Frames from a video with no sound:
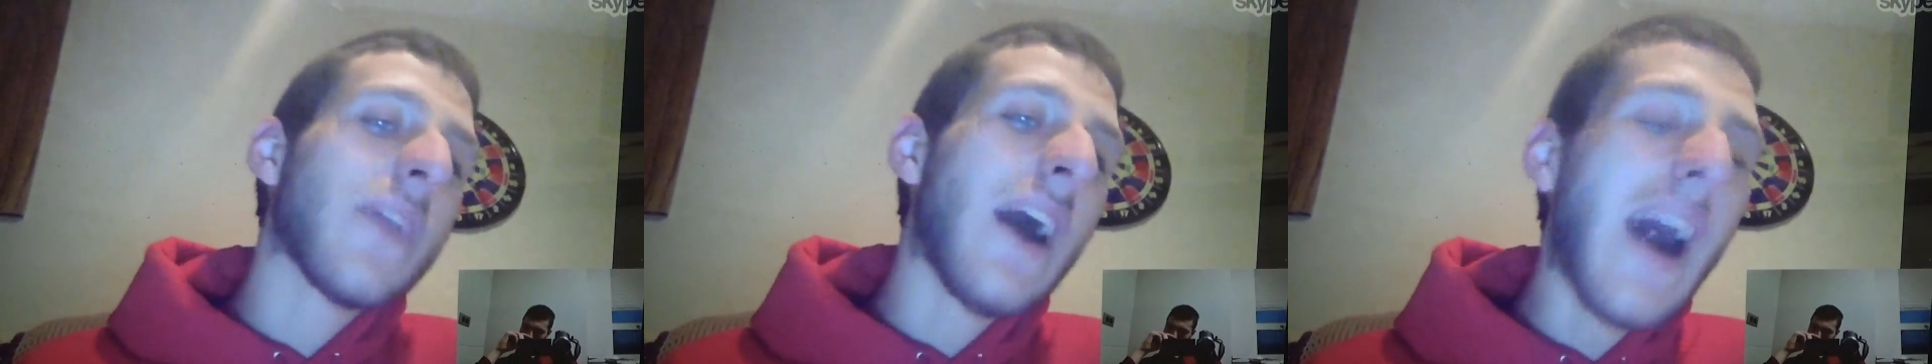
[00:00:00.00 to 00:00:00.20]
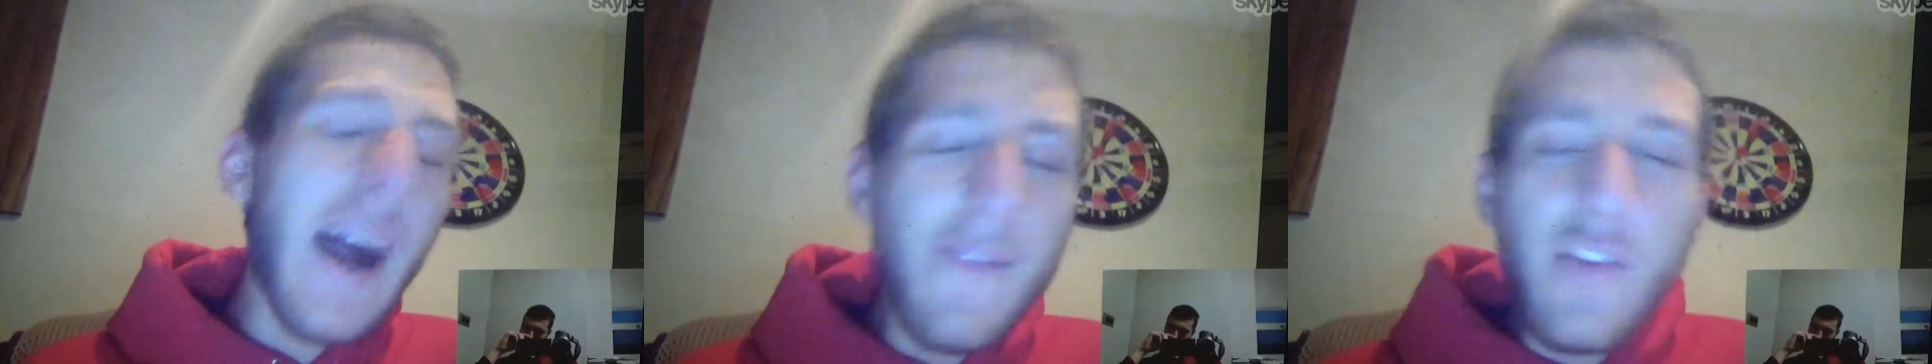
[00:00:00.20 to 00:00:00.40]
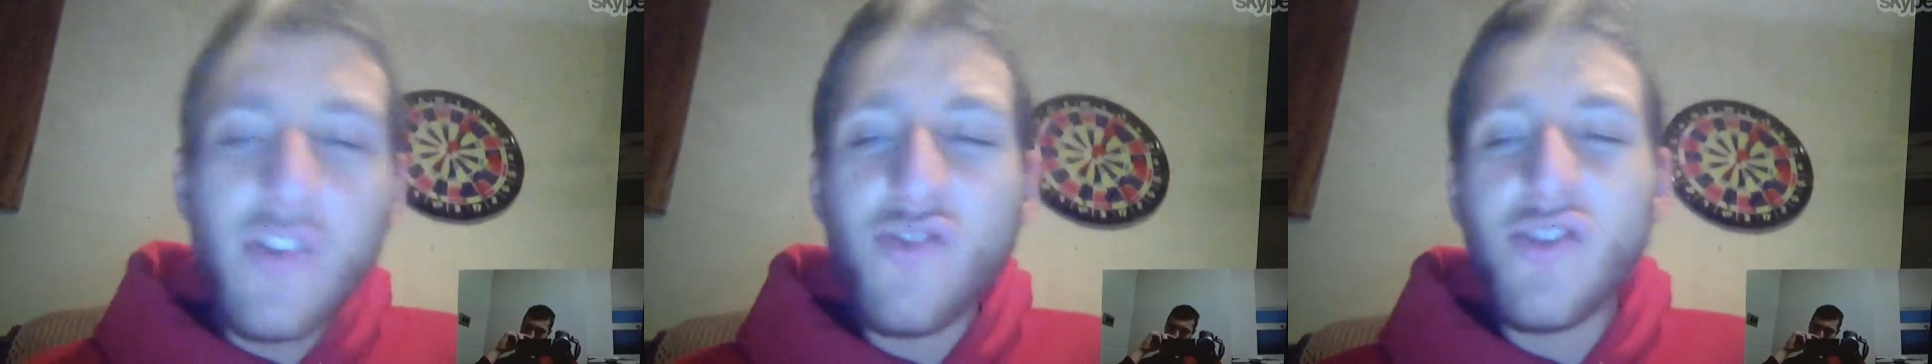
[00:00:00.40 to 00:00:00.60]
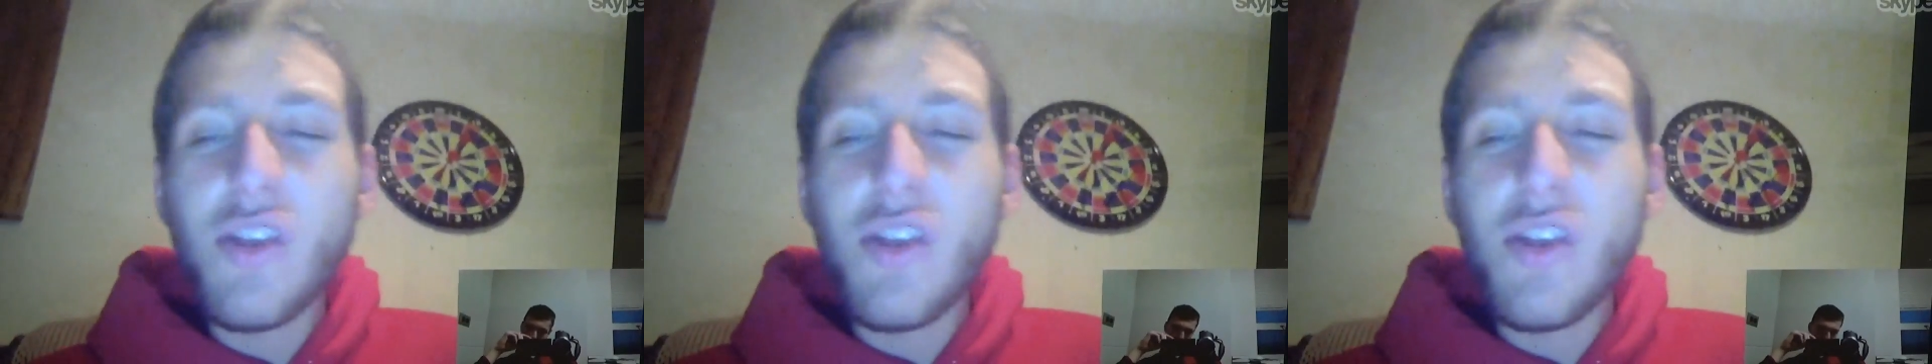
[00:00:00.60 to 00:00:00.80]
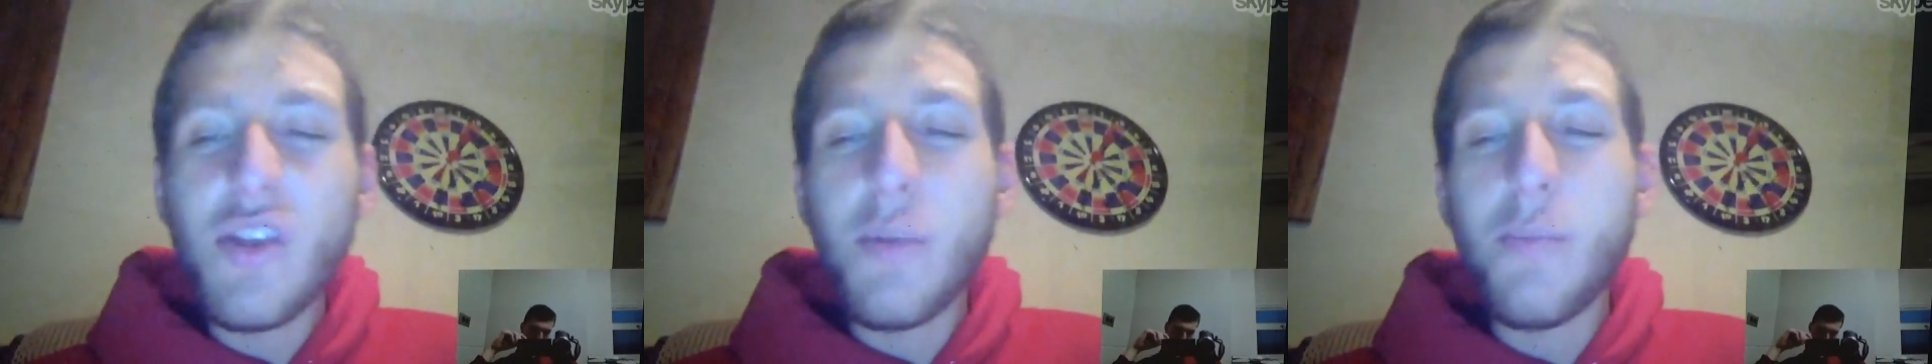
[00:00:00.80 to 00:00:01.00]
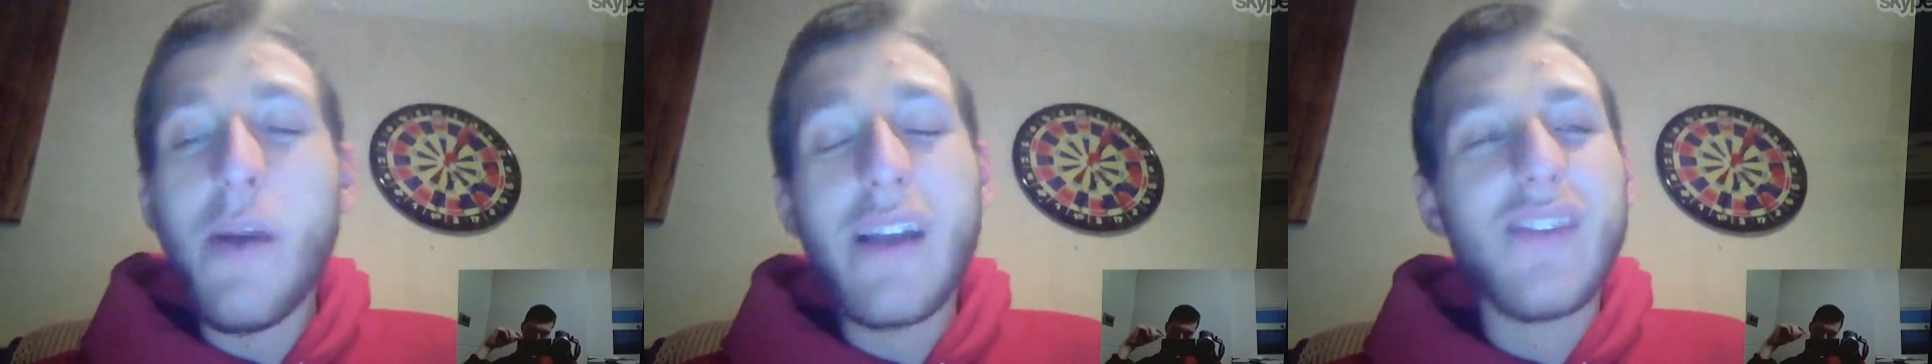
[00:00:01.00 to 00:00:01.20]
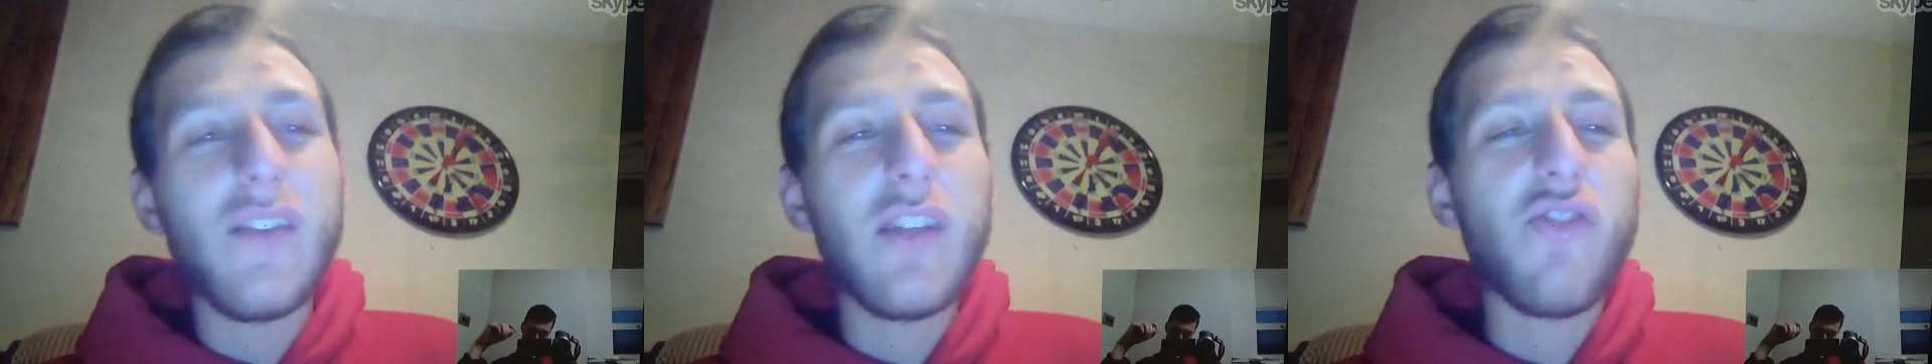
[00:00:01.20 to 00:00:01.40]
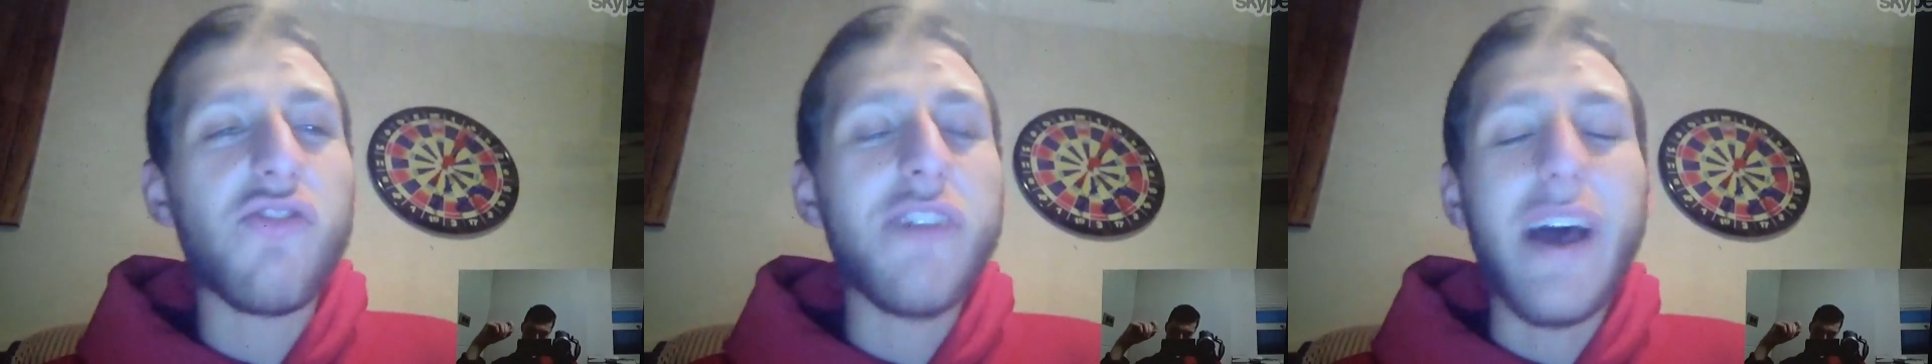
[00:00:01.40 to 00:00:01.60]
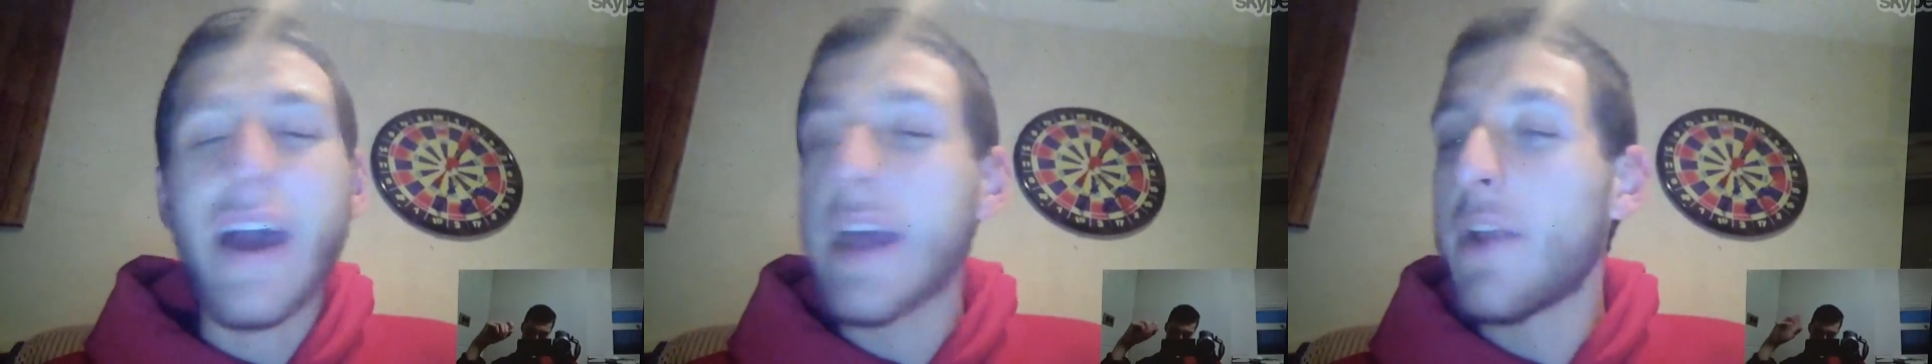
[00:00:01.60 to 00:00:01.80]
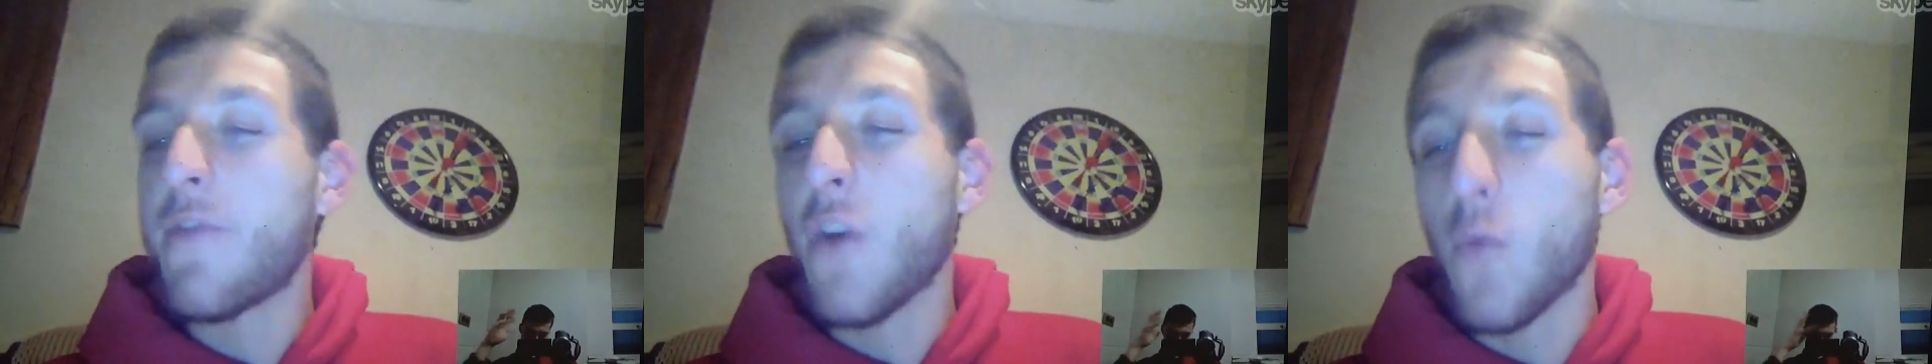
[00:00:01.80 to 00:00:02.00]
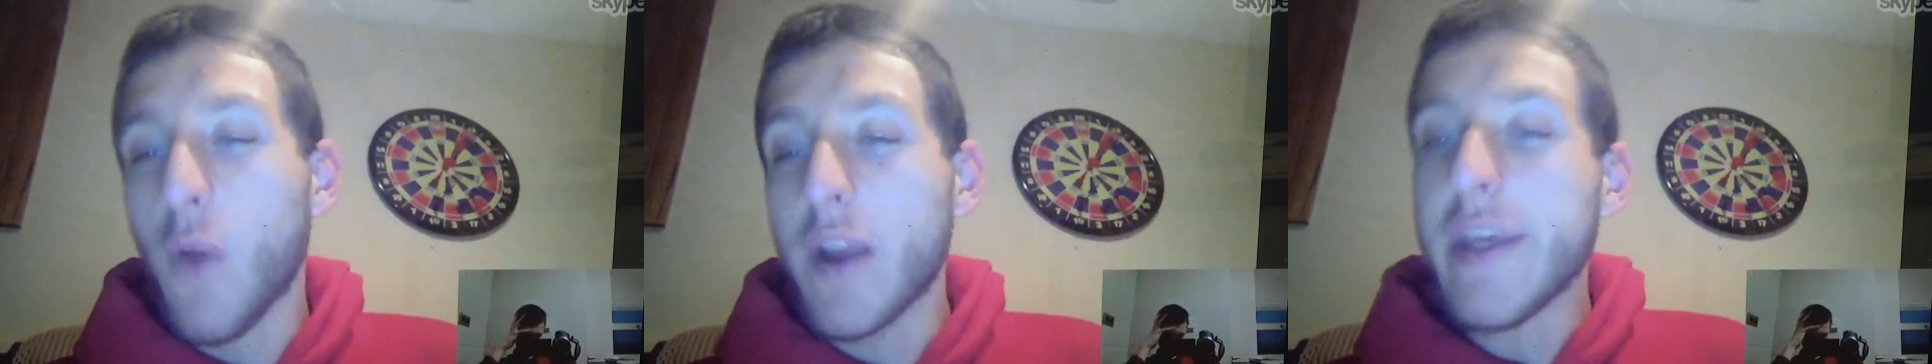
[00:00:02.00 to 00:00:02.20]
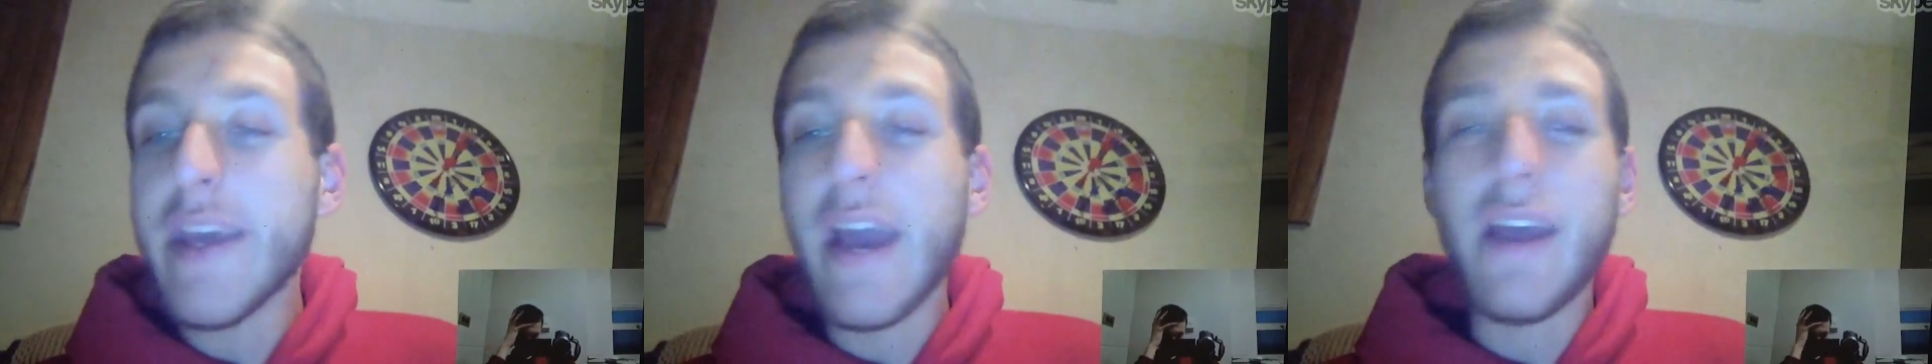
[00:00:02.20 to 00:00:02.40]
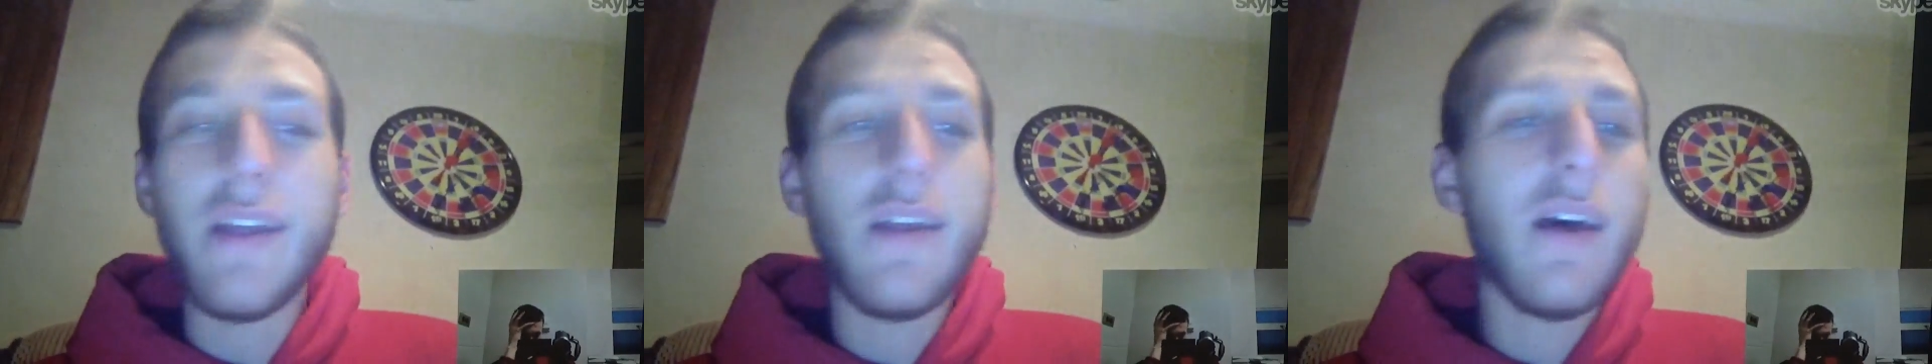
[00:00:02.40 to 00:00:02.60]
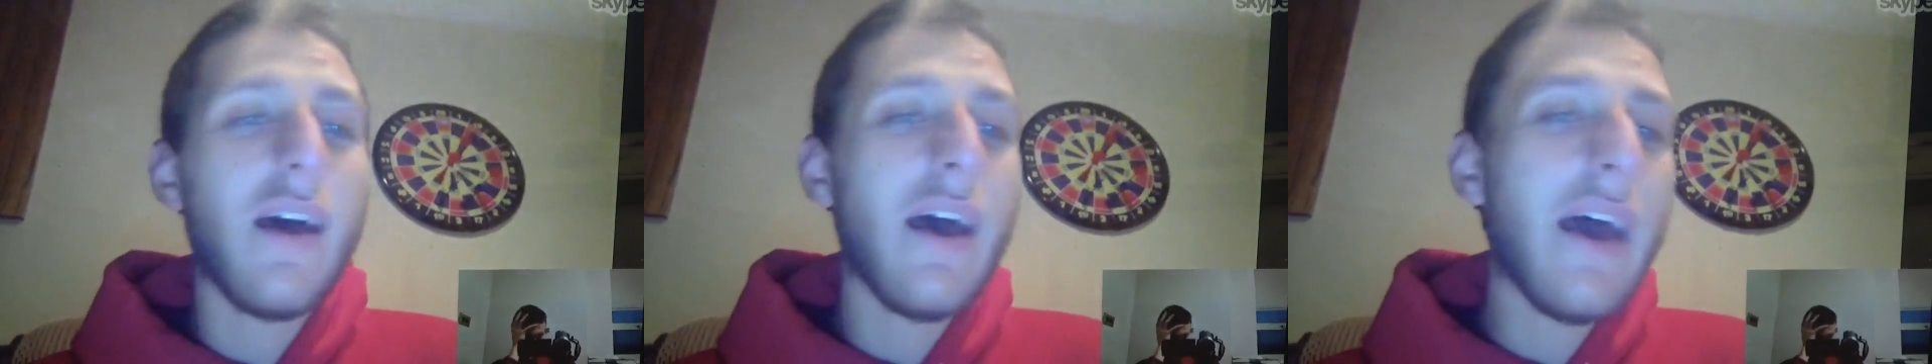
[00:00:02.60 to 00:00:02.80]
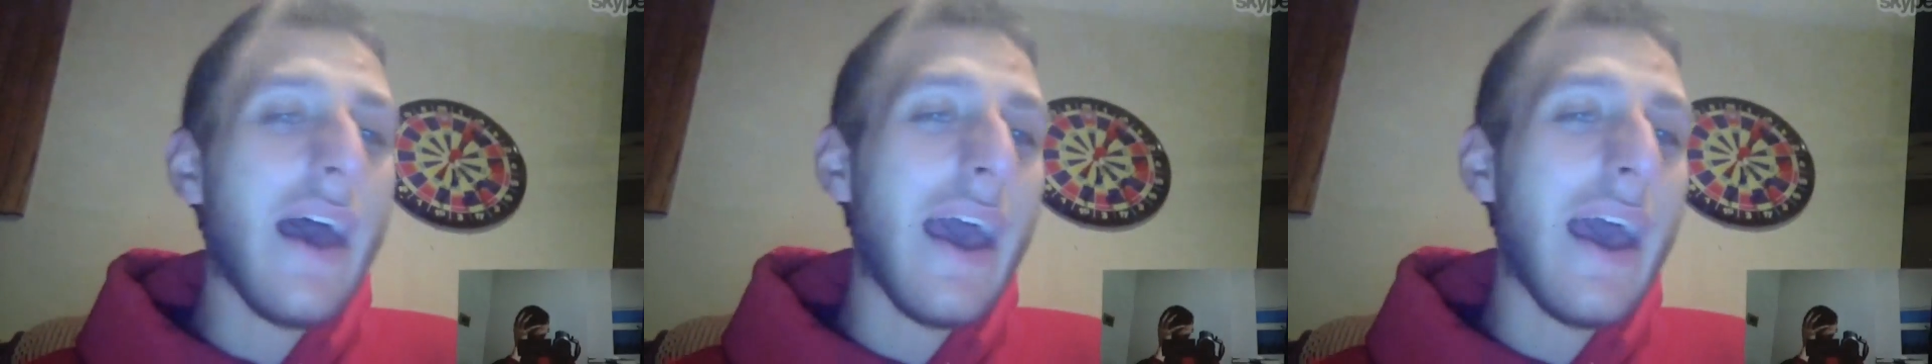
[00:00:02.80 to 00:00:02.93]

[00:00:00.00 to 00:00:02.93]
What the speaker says: obviously Paxton Lynch is not NFL ready yet,